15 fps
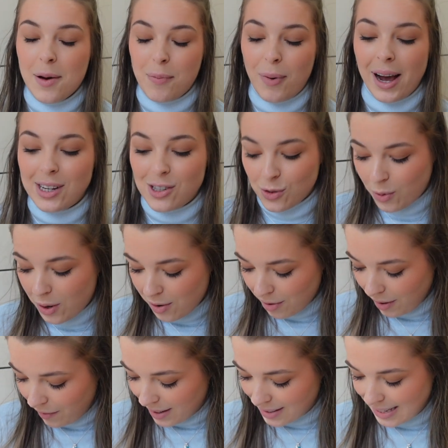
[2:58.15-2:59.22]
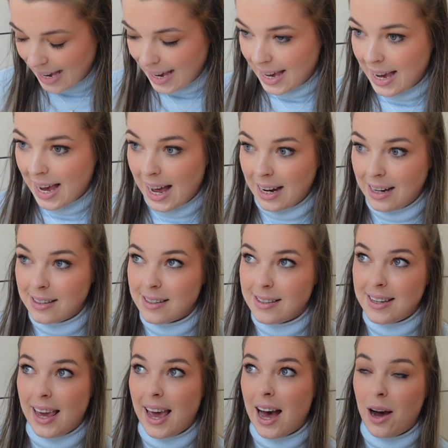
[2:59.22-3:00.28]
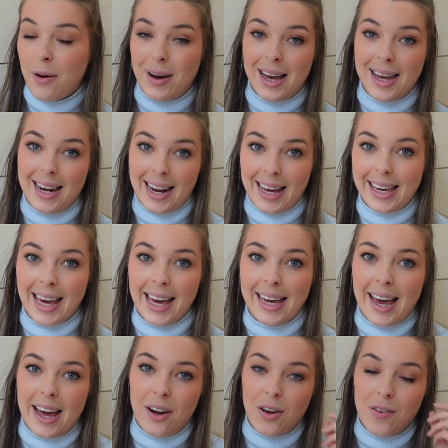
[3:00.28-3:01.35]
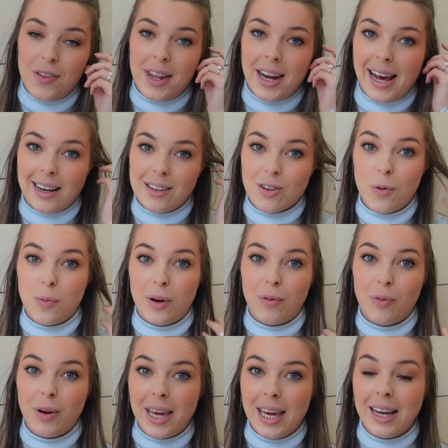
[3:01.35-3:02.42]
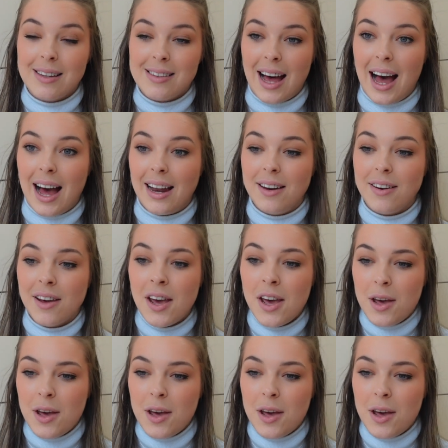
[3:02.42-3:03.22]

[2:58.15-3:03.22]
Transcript: But I just want to revisit it and see how I like it again over the next couple of weeks, and